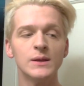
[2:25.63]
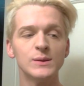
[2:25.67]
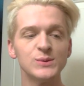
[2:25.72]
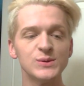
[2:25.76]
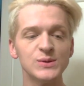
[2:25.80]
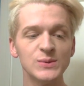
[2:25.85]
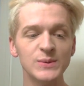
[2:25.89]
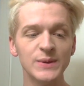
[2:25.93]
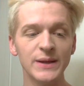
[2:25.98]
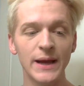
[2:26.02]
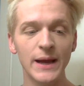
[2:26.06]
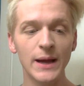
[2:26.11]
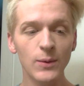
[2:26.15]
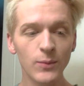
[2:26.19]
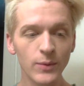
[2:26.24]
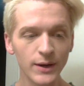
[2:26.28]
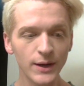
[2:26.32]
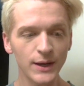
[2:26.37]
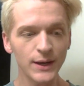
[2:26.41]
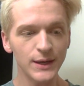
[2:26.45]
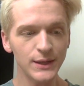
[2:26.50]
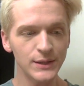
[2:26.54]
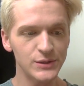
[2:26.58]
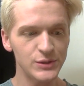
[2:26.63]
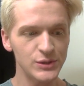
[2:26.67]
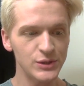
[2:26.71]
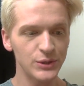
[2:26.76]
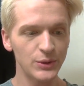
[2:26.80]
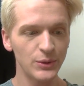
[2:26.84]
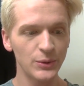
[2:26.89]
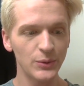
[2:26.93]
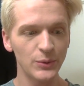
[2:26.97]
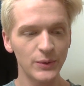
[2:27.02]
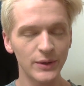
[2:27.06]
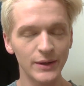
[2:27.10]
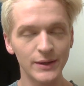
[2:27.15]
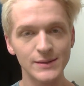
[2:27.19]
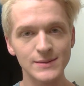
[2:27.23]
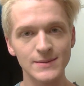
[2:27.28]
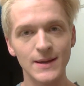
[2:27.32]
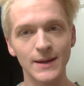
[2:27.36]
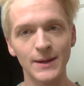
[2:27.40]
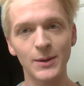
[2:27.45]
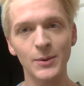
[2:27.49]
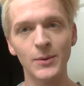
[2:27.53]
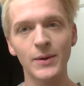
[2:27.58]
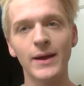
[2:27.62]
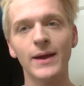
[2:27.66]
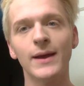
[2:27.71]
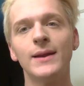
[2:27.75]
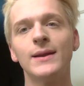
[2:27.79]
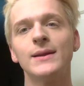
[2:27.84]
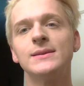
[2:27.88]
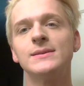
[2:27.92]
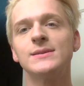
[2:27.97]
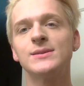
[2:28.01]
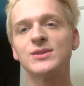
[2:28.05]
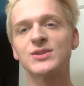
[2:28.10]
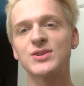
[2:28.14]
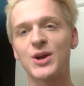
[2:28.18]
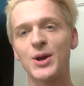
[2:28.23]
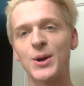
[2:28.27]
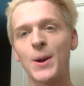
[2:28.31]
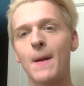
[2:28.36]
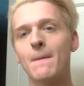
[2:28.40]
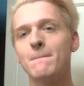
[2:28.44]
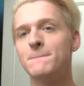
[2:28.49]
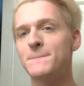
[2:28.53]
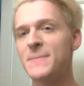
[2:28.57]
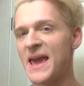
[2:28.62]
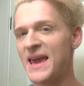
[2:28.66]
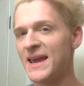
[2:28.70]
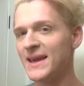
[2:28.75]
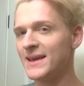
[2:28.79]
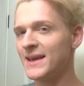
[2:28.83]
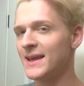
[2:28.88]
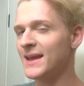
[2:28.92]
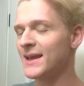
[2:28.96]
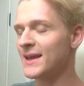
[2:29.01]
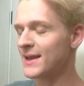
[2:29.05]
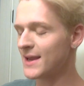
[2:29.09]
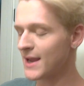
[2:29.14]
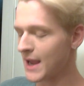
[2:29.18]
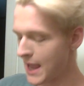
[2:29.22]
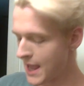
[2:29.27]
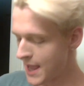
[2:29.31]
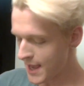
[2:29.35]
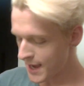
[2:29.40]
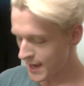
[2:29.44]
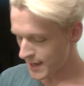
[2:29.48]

So now what I do is I go ahead and start baking.